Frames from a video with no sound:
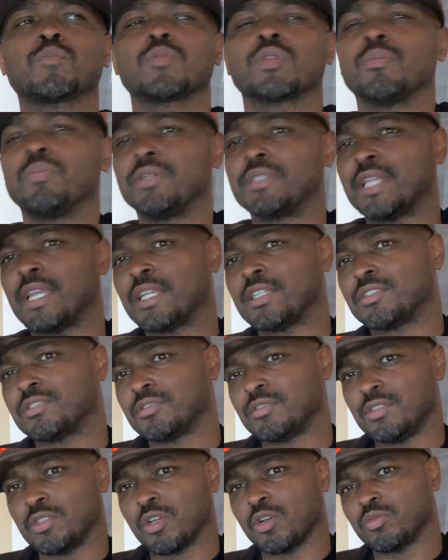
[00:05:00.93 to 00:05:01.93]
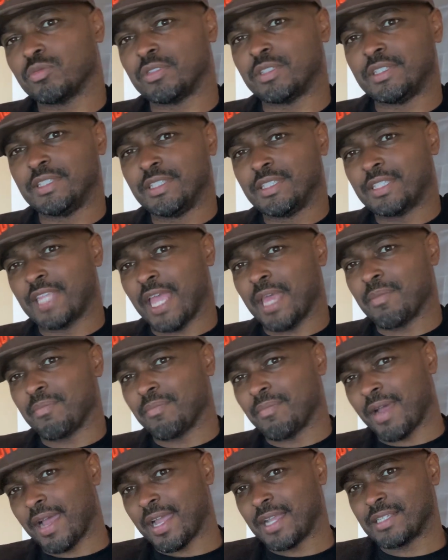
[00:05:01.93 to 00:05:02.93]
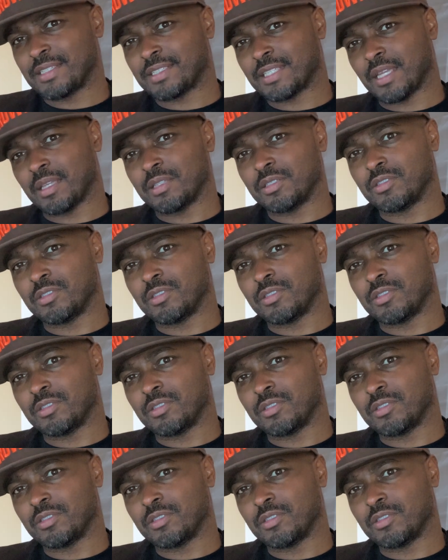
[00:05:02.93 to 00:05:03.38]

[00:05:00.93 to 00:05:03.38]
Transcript: But that, you know, that mindset,